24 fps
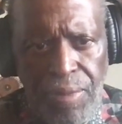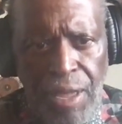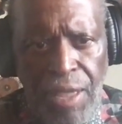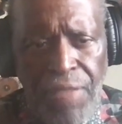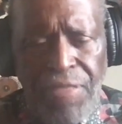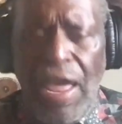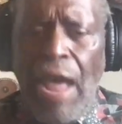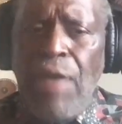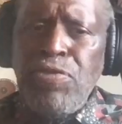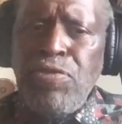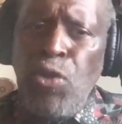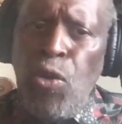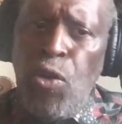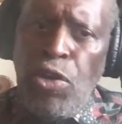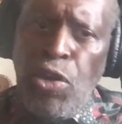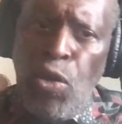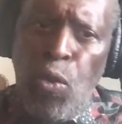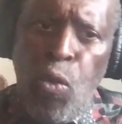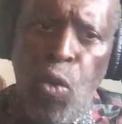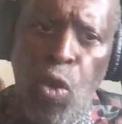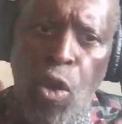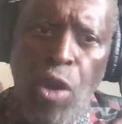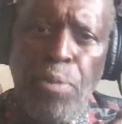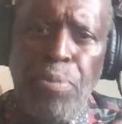I was going to
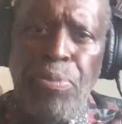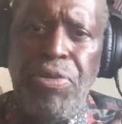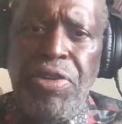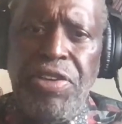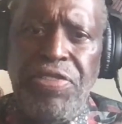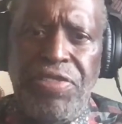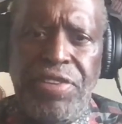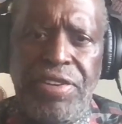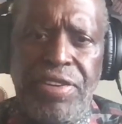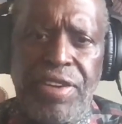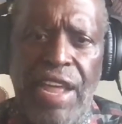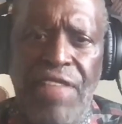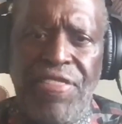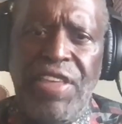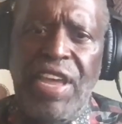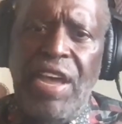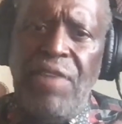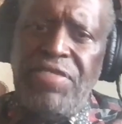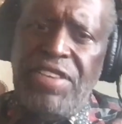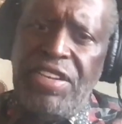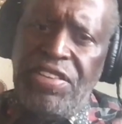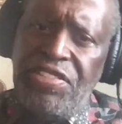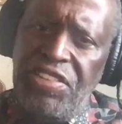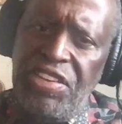war in prison. I think I
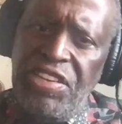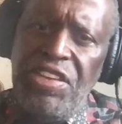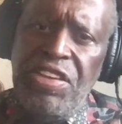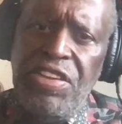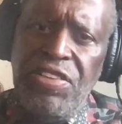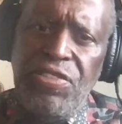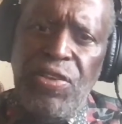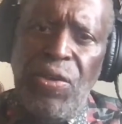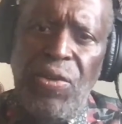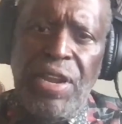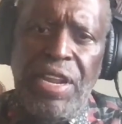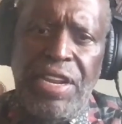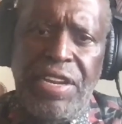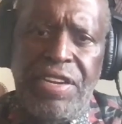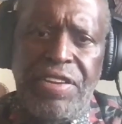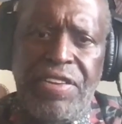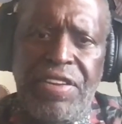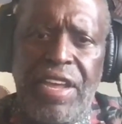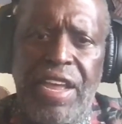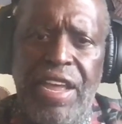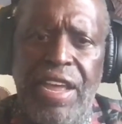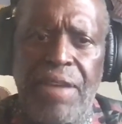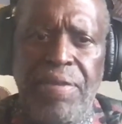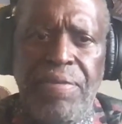was 10 years old at the
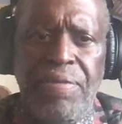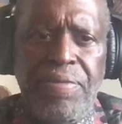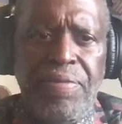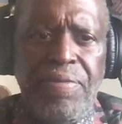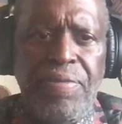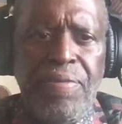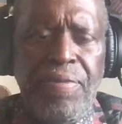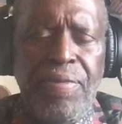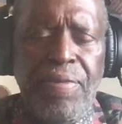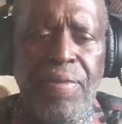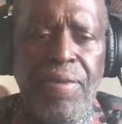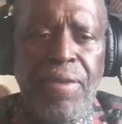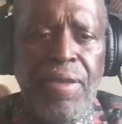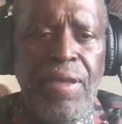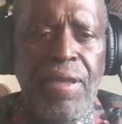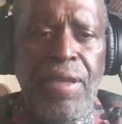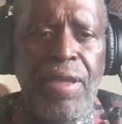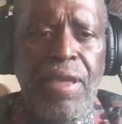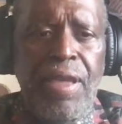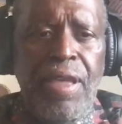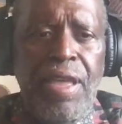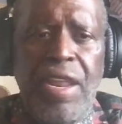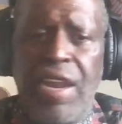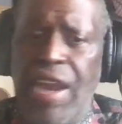time.
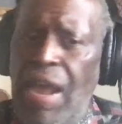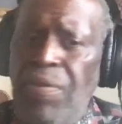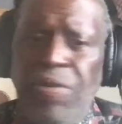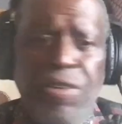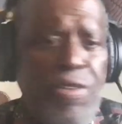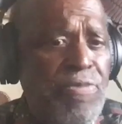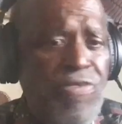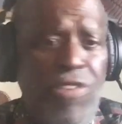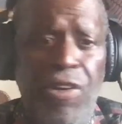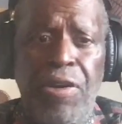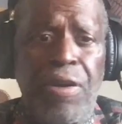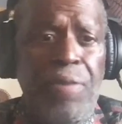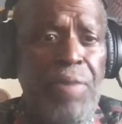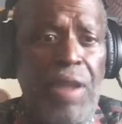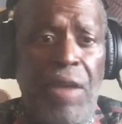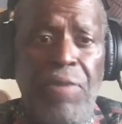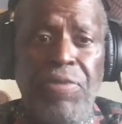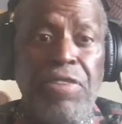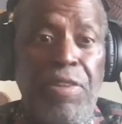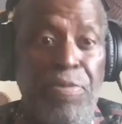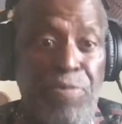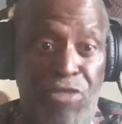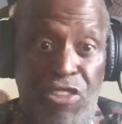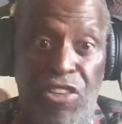And that was
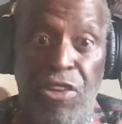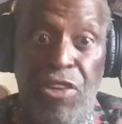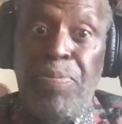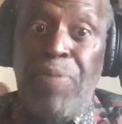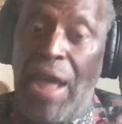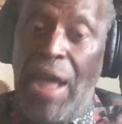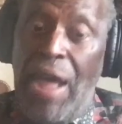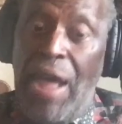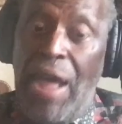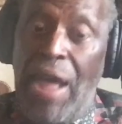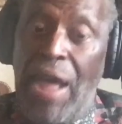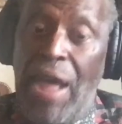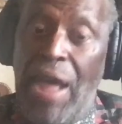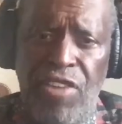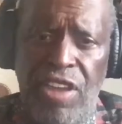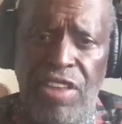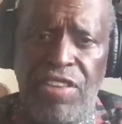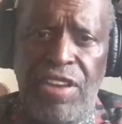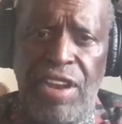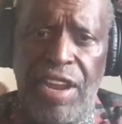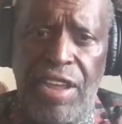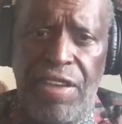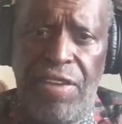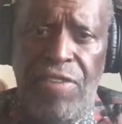a very powerful
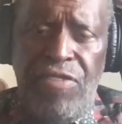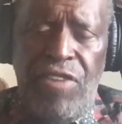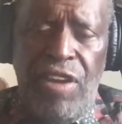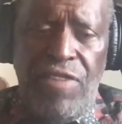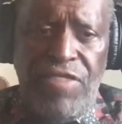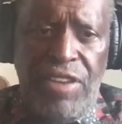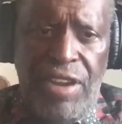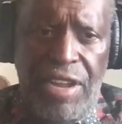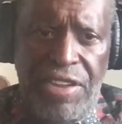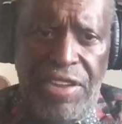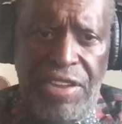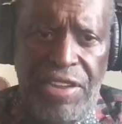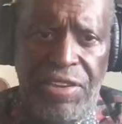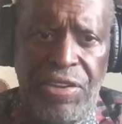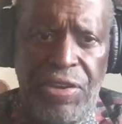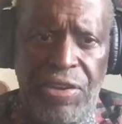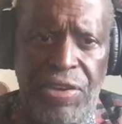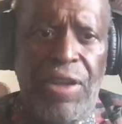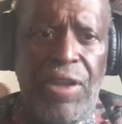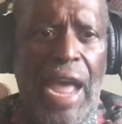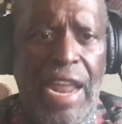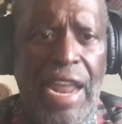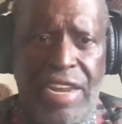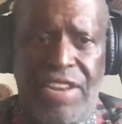revelation. You
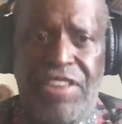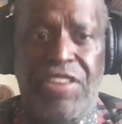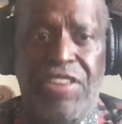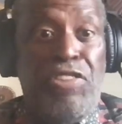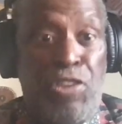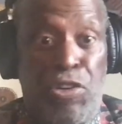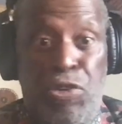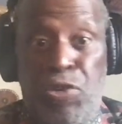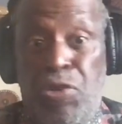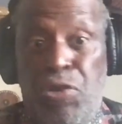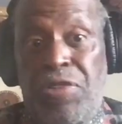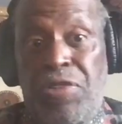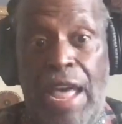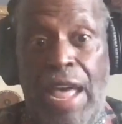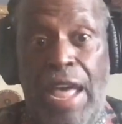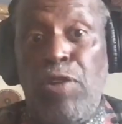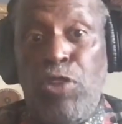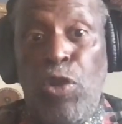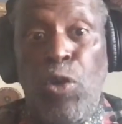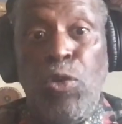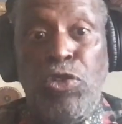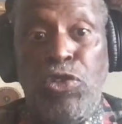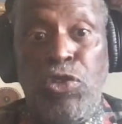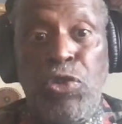know, I just knew that
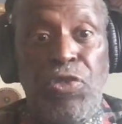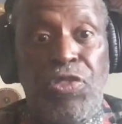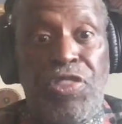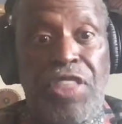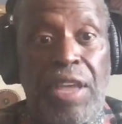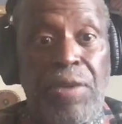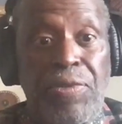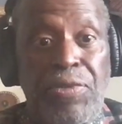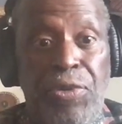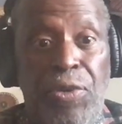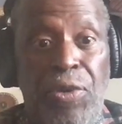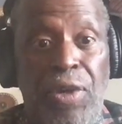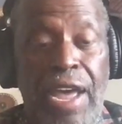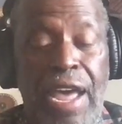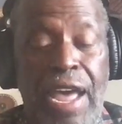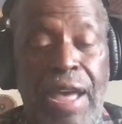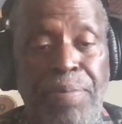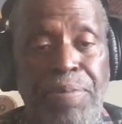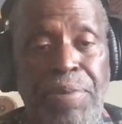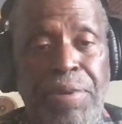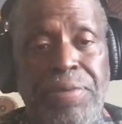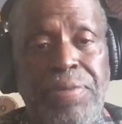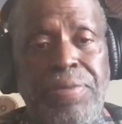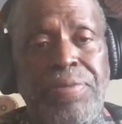those two things was going to
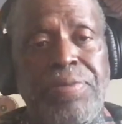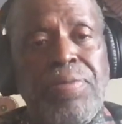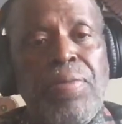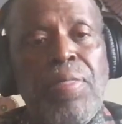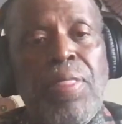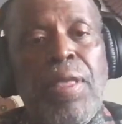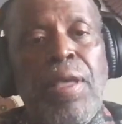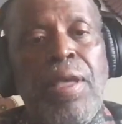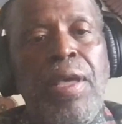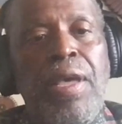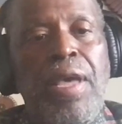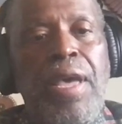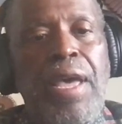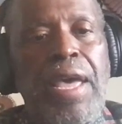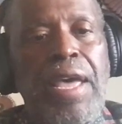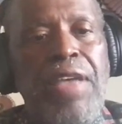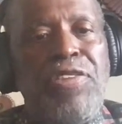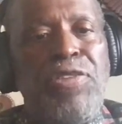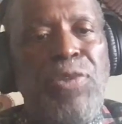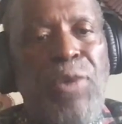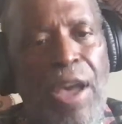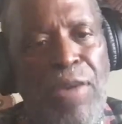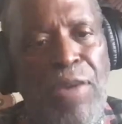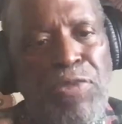happen. And
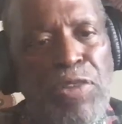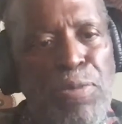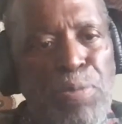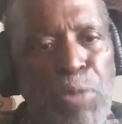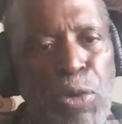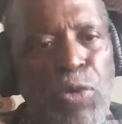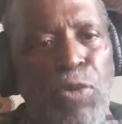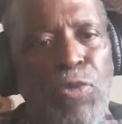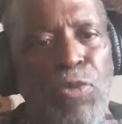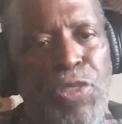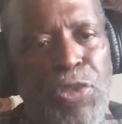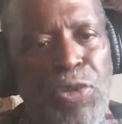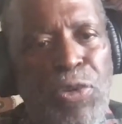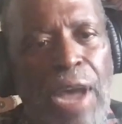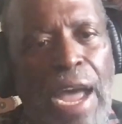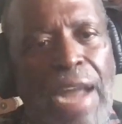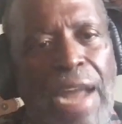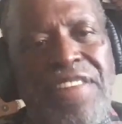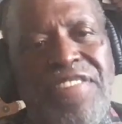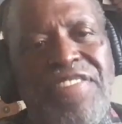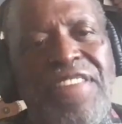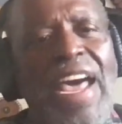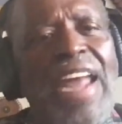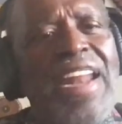so as we moved through, I
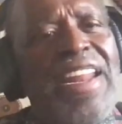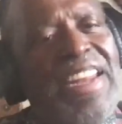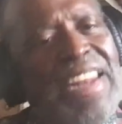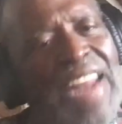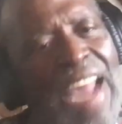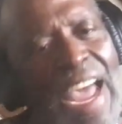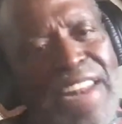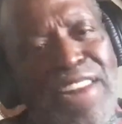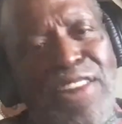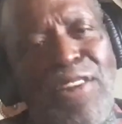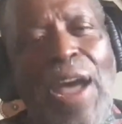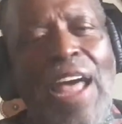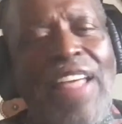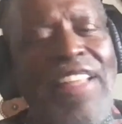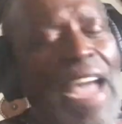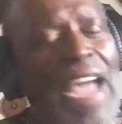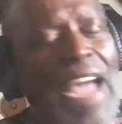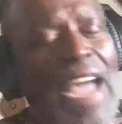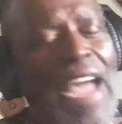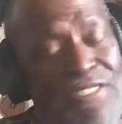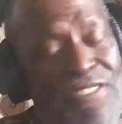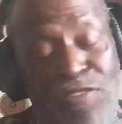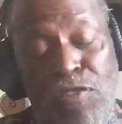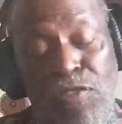decided not to. I
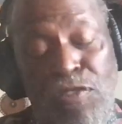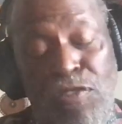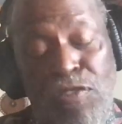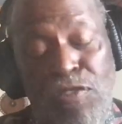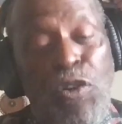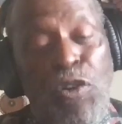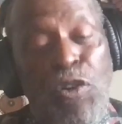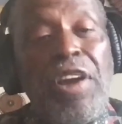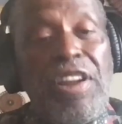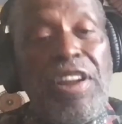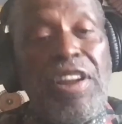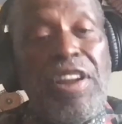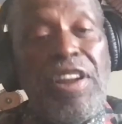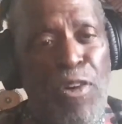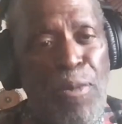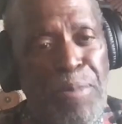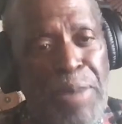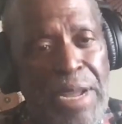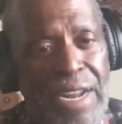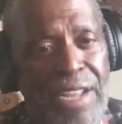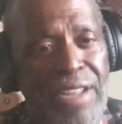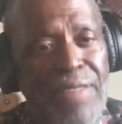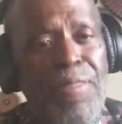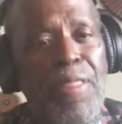kind of fought it for a
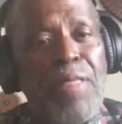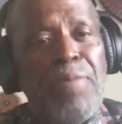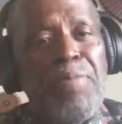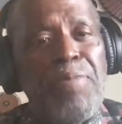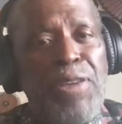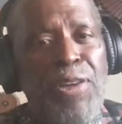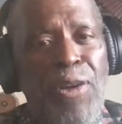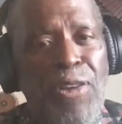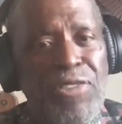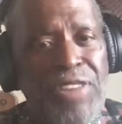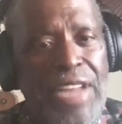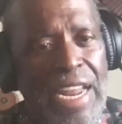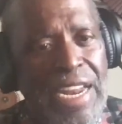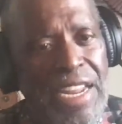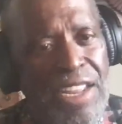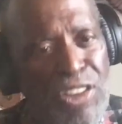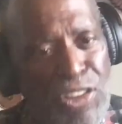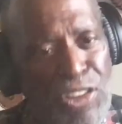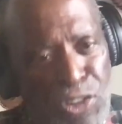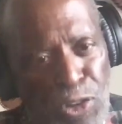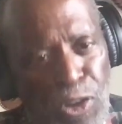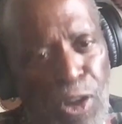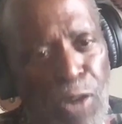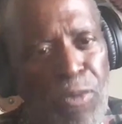minute because I
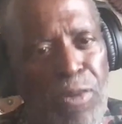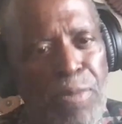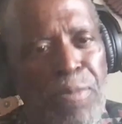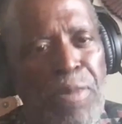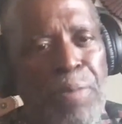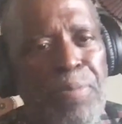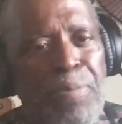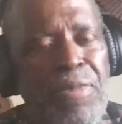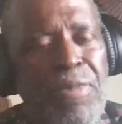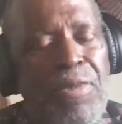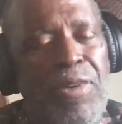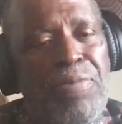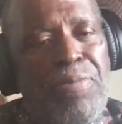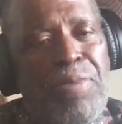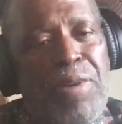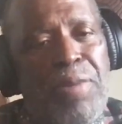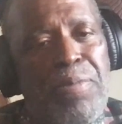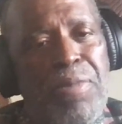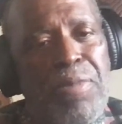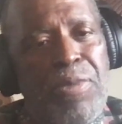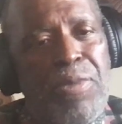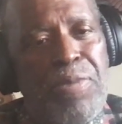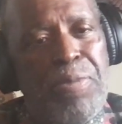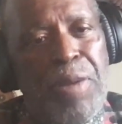didn't join
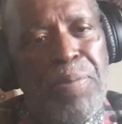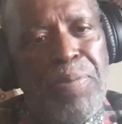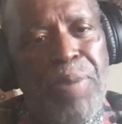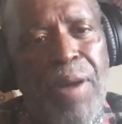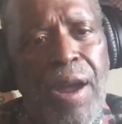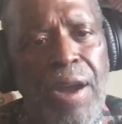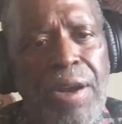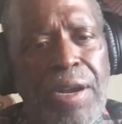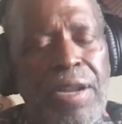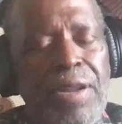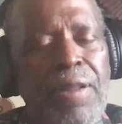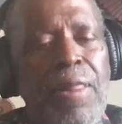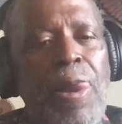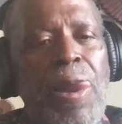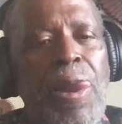with my partner.